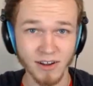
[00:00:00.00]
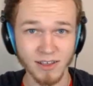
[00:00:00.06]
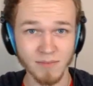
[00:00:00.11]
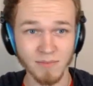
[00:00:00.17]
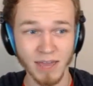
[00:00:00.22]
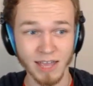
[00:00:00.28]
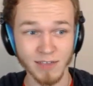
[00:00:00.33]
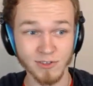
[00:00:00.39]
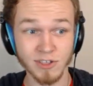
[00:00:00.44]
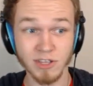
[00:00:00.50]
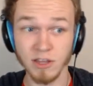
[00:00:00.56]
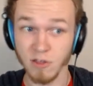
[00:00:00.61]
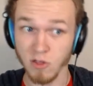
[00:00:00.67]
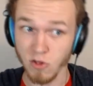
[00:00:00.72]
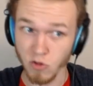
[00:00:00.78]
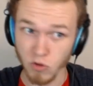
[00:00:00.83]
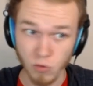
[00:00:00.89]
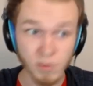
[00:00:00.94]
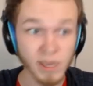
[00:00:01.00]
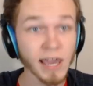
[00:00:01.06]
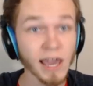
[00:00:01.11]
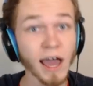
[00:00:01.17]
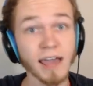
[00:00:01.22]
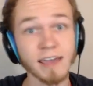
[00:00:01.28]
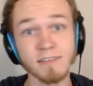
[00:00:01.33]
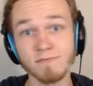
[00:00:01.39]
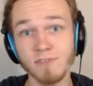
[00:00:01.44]
Arkham Mansion, assuming
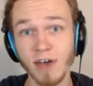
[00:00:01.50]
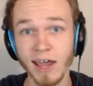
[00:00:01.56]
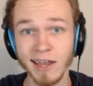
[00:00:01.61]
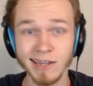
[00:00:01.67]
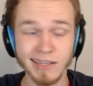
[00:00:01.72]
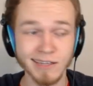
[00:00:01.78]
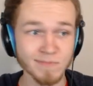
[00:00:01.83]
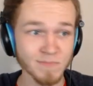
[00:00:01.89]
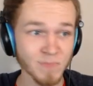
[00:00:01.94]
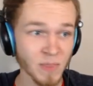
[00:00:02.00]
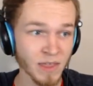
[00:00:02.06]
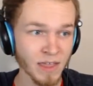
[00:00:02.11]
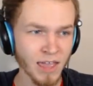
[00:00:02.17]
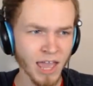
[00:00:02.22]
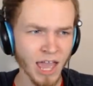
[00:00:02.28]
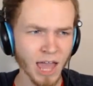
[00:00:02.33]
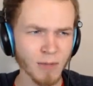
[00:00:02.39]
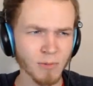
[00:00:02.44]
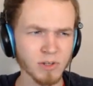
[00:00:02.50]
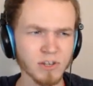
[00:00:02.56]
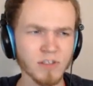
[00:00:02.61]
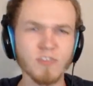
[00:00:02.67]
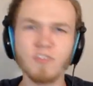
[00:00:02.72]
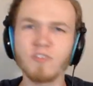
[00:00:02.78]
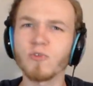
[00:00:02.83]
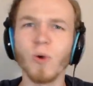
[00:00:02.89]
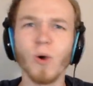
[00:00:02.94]
I can find it, and we'll
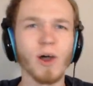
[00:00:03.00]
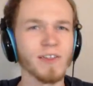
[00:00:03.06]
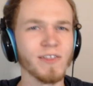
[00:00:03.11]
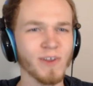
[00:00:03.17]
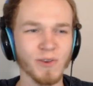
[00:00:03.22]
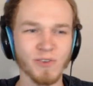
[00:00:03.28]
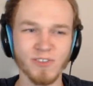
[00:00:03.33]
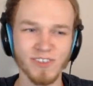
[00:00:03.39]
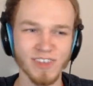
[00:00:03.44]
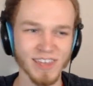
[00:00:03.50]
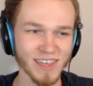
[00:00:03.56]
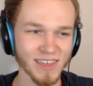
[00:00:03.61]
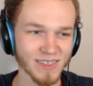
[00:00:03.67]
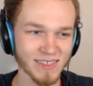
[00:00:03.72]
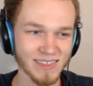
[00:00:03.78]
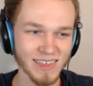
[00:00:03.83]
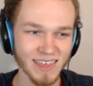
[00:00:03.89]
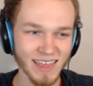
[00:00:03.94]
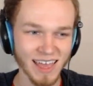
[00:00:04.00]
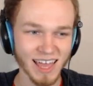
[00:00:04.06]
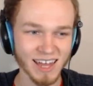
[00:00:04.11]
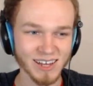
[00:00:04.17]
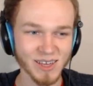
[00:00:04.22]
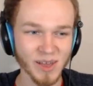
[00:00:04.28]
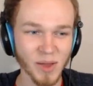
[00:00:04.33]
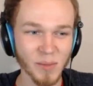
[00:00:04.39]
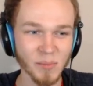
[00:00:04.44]
destroy those teeth
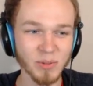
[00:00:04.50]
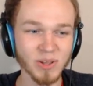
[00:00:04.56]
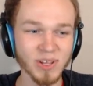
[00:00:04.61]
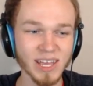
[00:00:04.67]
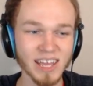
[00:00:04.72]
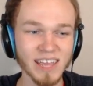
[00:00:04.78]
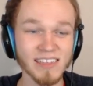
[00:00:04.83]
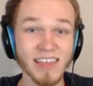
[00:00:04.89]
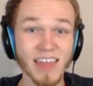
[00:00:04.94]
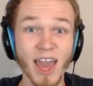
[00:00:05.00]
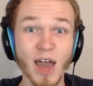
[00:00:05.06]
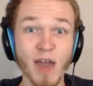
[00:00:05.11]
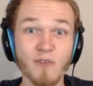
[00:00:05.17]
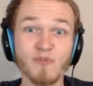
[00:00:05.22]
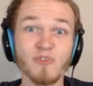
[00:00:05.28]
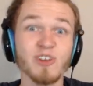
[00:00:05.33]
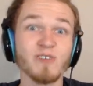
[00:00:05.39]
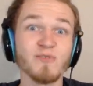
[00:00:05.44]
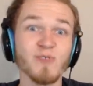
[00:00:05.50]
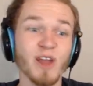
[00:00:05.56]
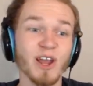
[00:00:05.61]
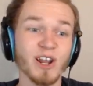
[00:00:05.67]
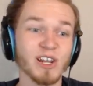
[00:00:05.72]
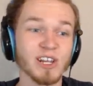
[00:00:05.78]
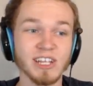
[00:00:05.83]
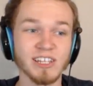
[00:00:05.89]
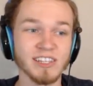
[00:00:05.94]
and complete every
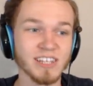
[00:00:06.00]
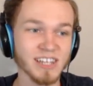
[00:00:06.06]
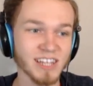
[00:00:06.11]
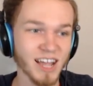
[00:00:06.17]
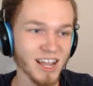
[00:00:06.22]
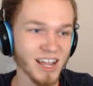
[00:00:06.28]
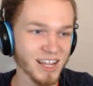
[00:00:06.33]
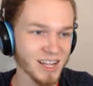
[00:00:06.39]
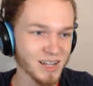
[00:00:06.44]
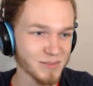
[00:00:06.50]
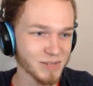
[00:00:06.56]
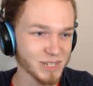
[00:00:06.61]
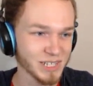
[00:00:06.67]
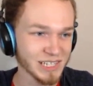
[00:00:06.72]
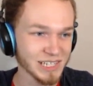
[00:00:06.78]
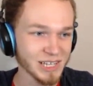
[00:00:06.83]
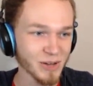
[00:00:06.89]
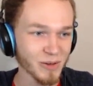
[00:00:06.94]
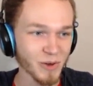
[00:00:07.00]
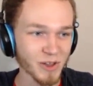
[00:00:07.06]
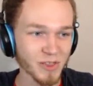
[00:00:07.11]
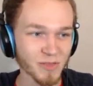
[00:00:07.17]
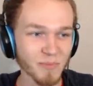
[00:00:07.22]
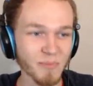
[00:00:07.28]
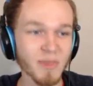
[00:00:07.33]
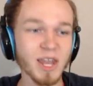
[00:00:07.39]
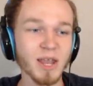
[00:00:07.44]
riddle in the game
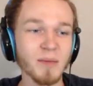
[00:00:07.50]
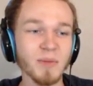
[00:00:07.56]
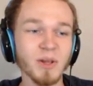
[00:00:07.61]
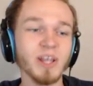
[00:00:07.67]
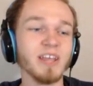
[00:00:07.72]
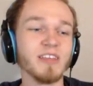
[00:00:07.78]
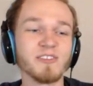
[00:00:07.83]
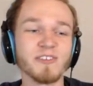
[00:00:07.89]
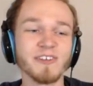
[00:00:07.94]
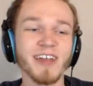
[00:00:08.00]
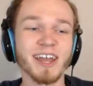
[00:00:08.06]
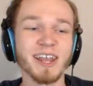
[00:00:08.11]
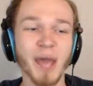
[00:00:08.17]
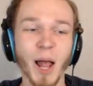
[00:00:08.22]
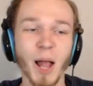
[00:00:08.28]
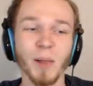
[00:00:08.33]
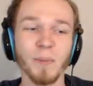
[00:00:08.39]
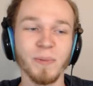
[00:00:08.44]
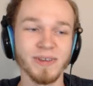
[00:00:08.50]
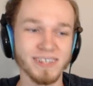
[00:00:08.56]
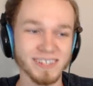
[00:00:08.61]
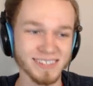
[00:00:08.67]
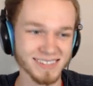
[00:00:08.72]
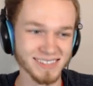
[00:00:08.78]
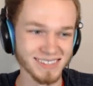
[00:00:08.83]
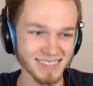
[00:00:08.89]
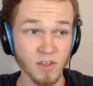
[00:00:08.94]
with minimal internet help.
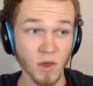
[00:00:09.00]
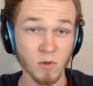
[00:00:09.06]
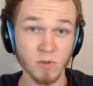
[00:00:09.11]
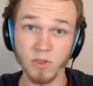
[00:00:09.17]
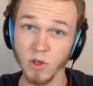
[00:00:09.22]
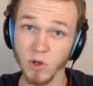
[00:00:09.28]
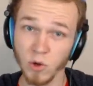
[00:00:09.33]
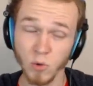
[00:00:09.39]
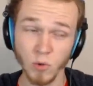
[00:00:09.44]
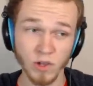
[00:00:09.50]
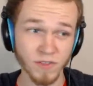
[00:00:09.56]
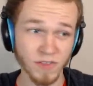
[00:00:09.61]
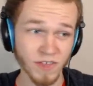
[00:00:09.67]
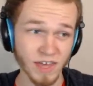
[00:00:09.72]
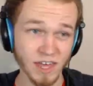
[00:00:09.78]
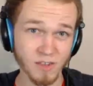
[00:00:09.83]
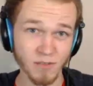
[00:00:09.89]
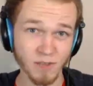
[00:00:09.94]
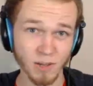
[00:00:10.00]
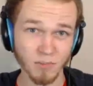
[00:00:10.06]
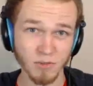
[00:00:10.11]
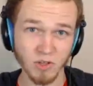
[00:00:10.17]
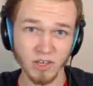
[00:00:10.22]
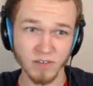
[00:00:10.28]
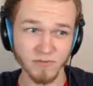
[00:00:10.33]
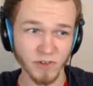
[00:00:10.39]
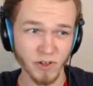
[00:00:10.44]
So, 2 quick things while I'm
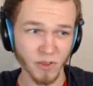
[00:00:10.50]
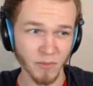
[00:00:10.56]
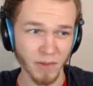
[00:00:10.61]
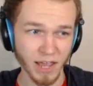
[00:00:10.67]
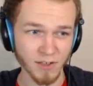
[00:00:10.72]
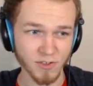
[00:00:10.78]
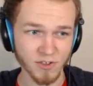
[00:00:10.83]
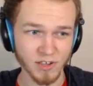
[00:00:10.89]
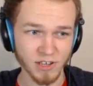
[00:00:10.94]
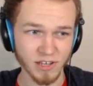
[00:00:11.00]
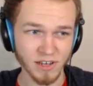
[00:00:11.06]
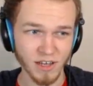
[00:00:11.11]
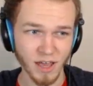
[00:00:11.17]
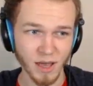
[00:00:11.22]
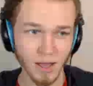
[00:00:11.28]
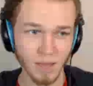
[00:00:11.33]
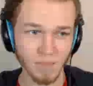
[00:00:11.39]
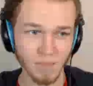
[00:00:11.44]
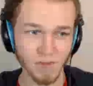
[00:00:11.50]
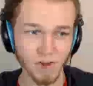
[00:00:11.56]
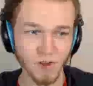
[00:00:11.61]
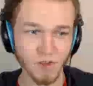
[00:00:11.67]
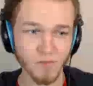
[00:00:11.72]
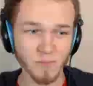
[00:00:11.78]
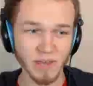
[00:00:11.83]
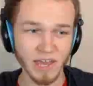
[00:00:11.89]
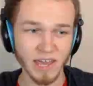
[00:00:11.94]
looking for the mansion.
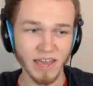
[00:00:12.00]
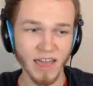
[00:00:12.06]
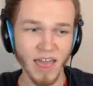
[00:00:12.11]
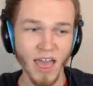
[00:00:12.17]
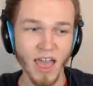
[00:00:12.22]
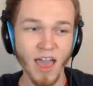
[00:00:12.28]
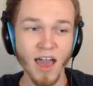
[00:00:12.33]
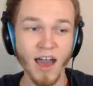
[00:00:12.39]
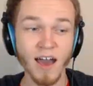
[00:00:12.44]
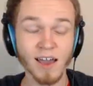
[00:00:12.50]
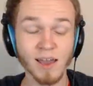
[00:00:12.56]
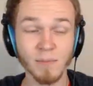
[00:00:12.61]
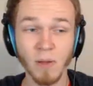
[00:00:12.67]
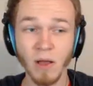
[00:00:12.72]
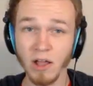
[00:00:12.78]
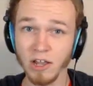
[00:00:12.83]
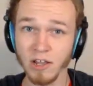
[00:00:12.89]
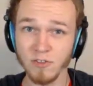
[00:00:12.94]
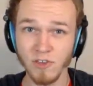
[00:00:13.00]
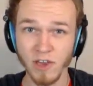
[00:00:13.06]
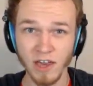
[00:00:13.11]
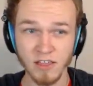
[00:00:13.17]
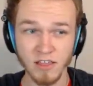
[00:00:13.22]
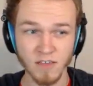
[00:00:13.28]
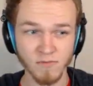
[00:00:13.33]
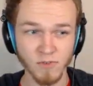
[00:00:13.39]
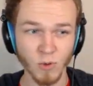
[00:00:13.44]
First being, I
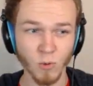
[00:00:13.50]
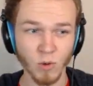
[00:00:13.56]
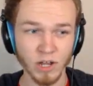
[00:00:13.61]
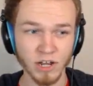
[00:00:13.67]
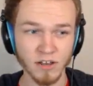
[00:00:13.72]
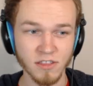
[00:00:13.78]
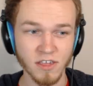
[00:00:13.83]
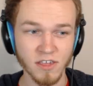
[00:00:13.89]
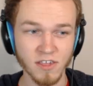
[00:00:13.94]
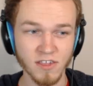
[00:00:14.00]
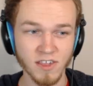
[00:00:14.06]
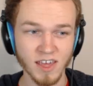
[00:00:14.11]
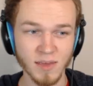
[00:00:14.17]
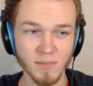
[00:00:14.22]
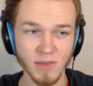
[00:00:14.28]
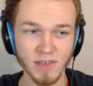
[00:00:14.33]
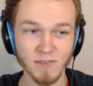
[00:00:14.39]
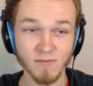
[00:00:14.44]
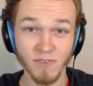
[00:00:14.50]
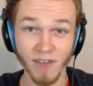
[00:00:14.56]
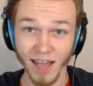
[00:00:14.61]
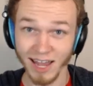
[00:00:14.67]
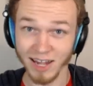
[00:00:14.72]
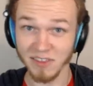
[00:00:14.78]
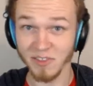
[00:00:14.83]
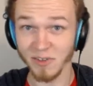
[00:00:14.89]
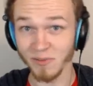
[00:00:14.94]
apologize if you wanted to see me
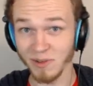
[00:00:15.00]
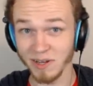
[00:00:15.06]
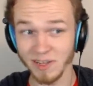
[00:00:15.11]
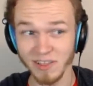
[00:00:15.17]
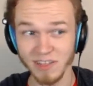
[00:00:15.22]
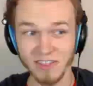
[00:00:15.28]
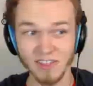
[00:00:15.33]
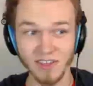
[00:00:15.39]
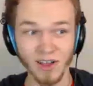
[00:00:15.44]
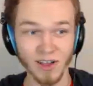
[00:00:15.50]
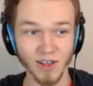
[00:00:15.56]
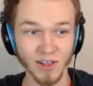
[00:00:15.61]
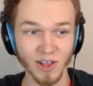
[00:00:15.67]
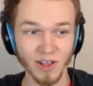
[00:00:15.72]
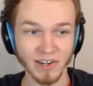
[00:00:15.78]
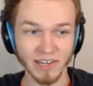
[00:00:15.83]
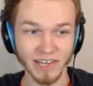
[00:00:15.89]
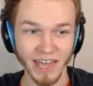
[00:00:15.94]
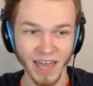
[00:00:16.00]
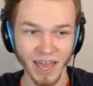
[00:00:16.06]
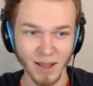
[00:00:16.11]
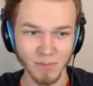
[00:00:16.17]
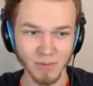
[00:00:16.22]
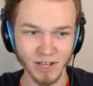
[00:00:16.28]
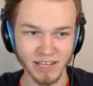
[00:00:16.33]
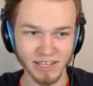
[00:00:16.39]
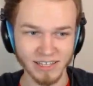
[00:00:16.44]
find the riddles all on
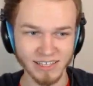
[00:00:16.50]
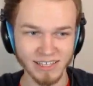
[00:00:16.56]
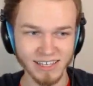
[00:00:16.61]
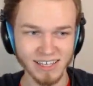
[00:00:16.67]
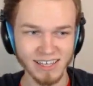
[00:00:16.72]
camera.